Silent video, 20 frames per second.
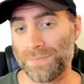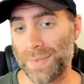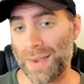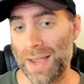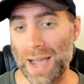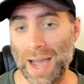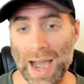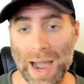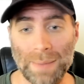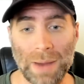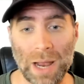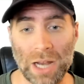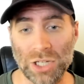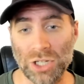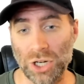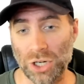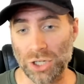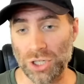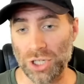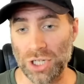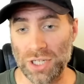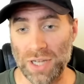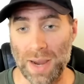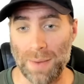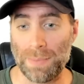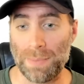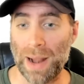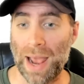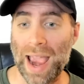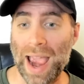I'm not sure just yet,
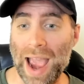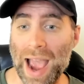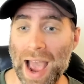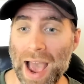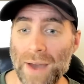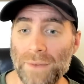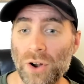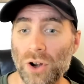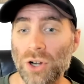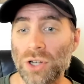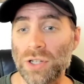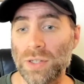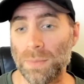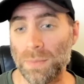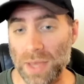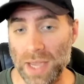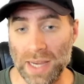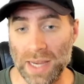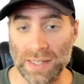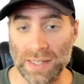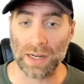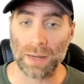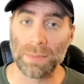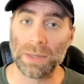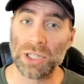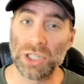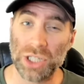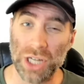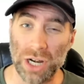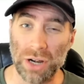but I have heard some things
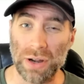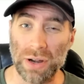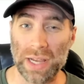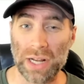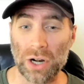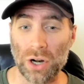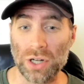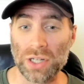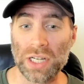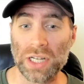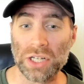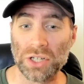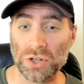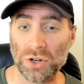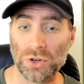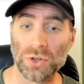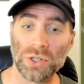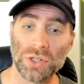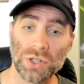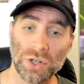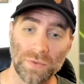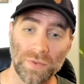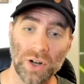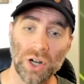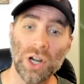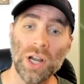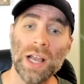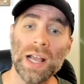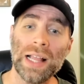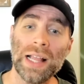be sharing in our Discord
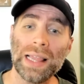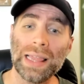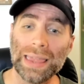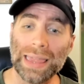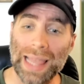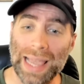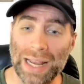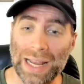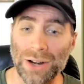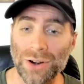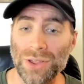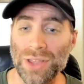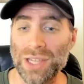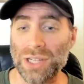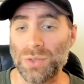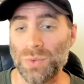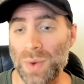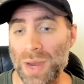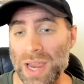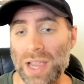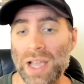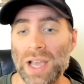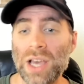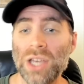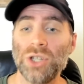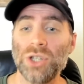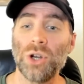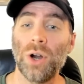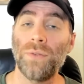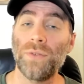server later this week,
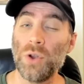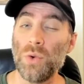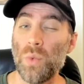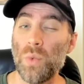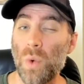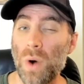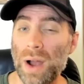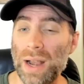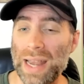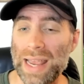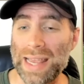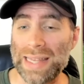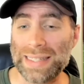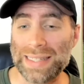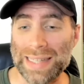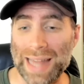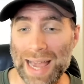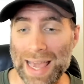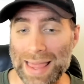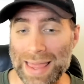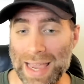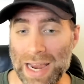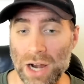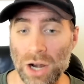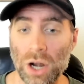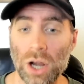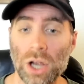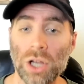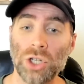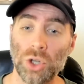so if you want insight
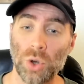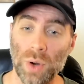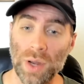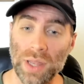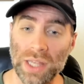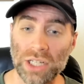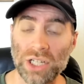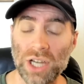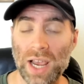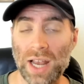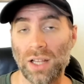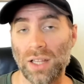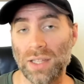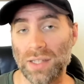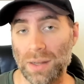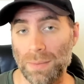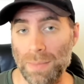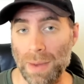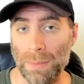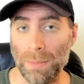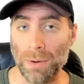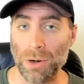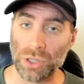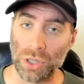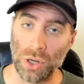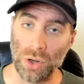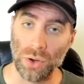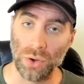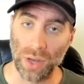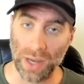there, join the channel as a member
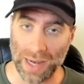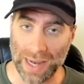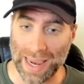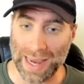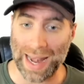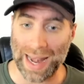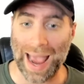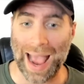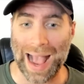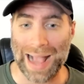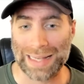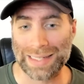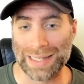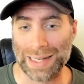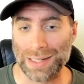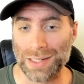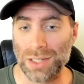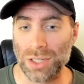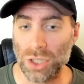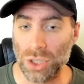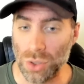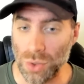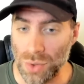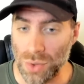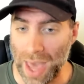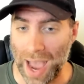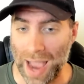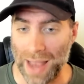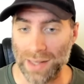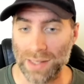so you can get access to
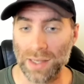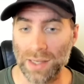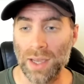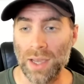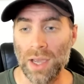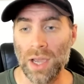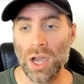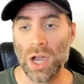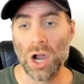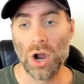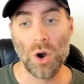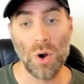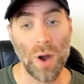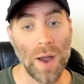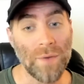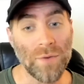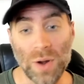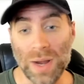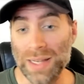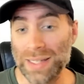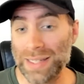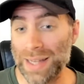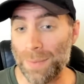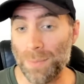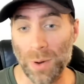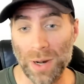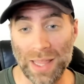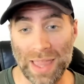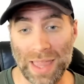that. Whoever ends up winning